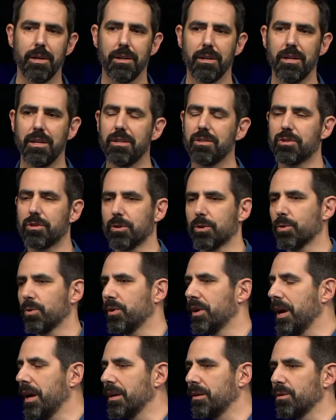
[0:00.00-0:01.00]
He is the
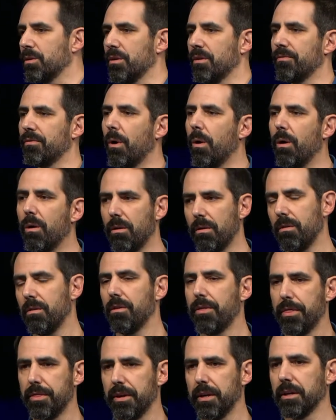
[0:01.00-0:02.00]
creator of all
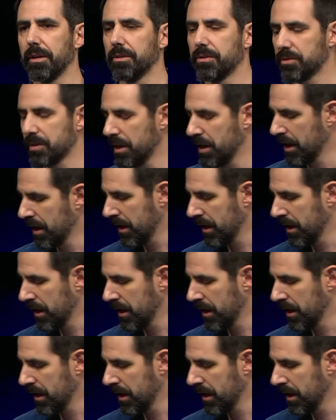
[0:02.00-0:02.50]
things.